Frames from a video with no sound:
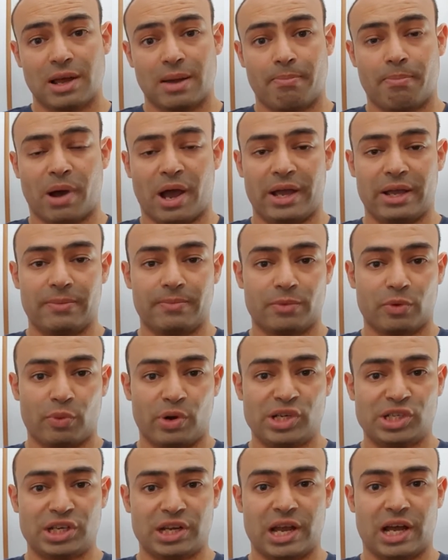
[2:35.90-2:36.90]
by
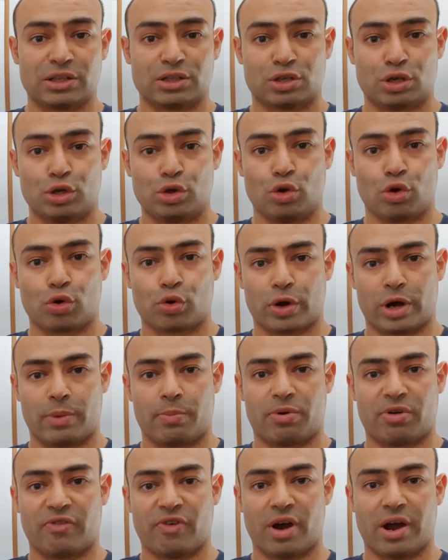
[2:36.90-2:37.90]
reaching out to your credit
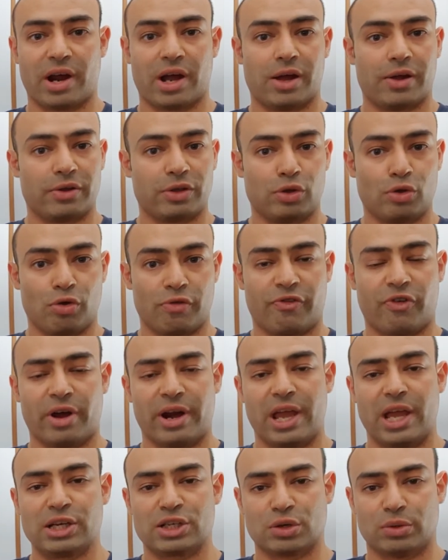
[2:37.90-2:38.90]
provider, your
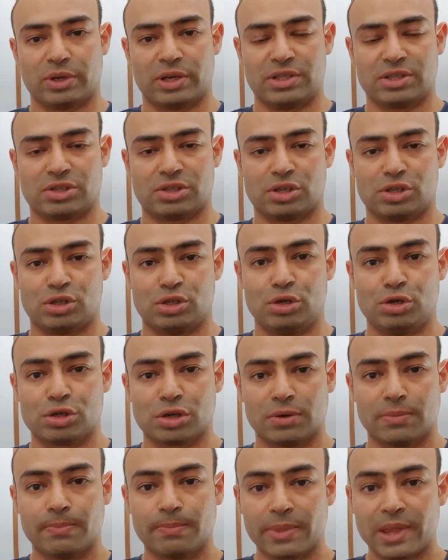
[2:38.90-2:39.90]
financial
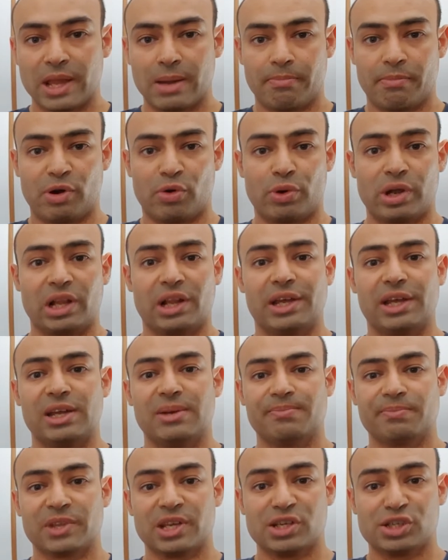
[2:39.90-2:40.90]
institution. But
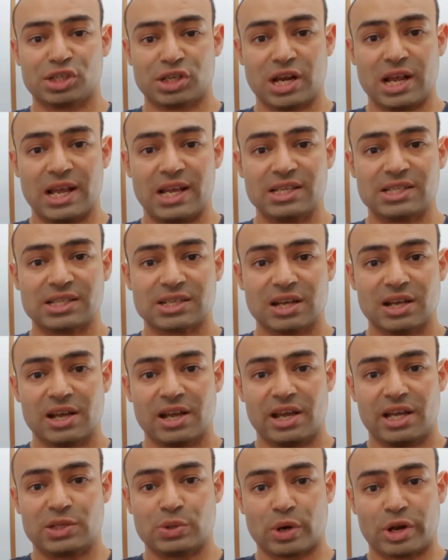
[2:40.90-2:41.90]
really, shares
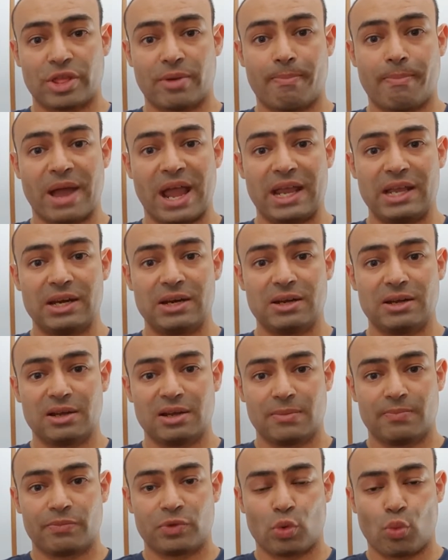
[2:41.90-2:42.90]
is one of the main
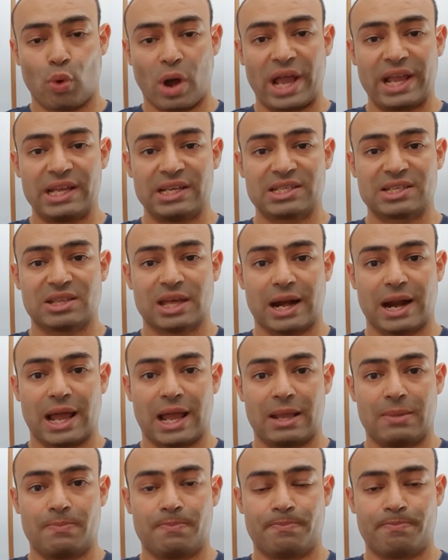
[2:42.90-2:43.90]
ways that
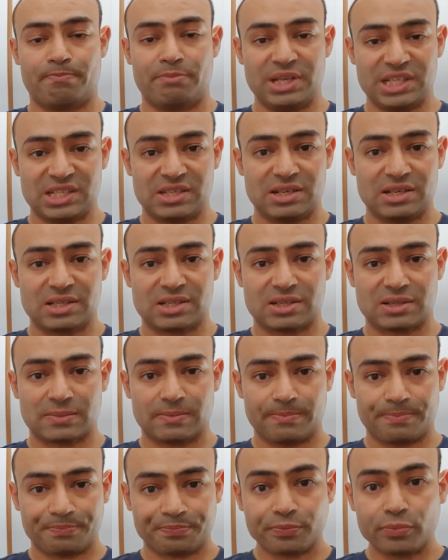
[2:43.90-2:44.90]
a
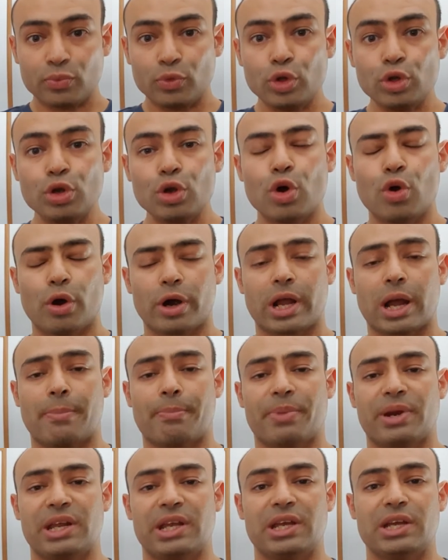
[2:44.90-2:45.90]
business or a
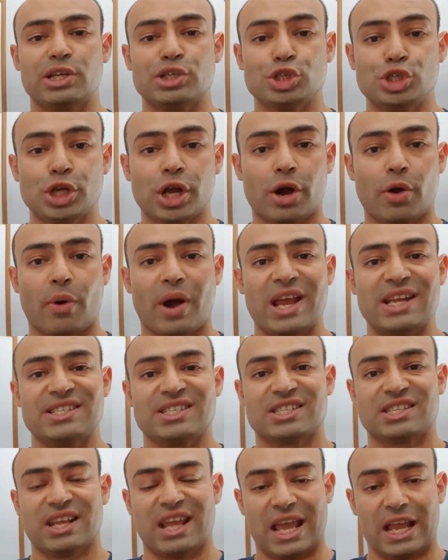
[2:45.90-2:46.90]
company
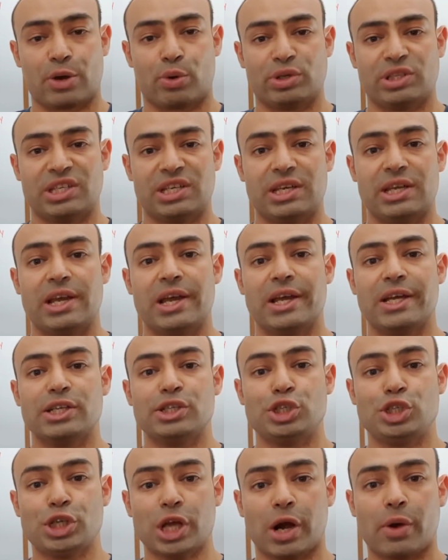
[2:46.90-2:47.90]
generates equity,
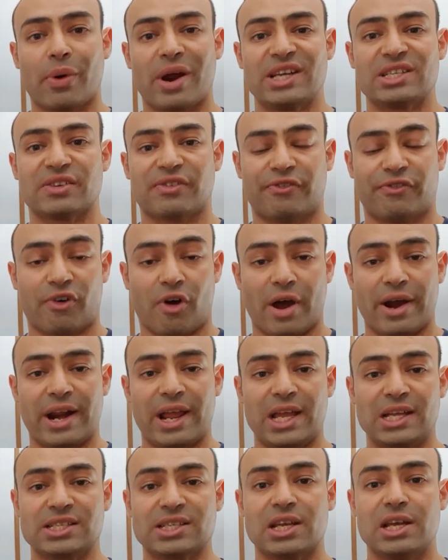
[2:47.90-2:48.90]
generates
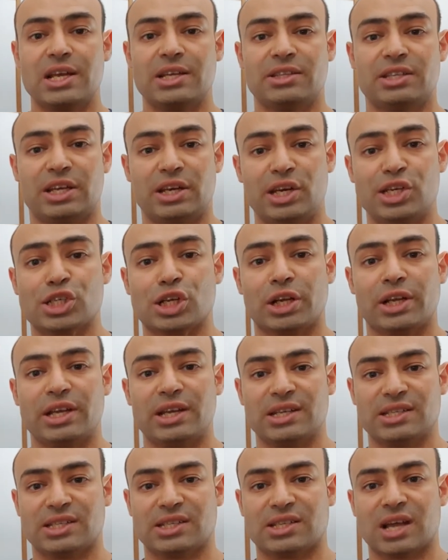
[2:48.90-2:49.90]
finance to
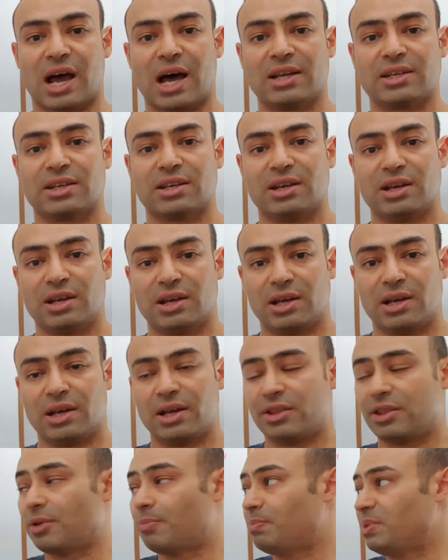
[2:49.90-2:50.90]
initially start
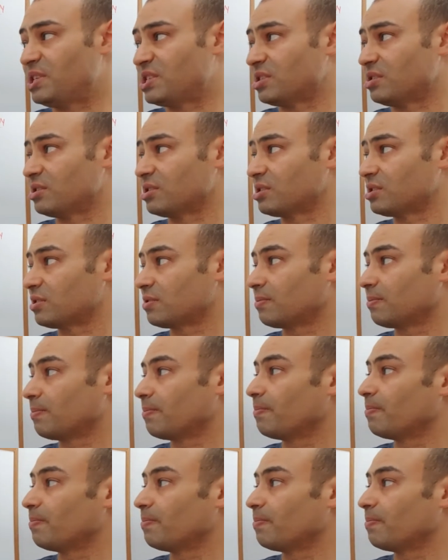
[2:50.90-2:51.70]
the business.